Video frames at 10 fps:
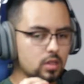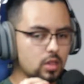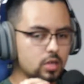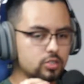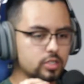
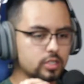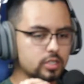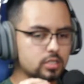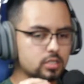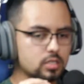
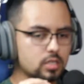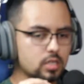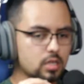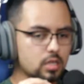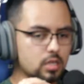Logic's
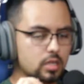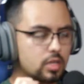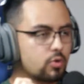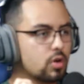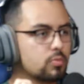The
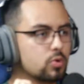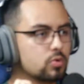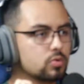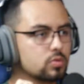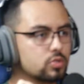
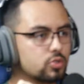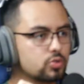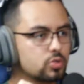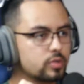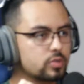Incredible True
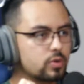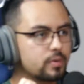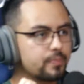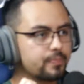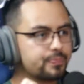Story Tour.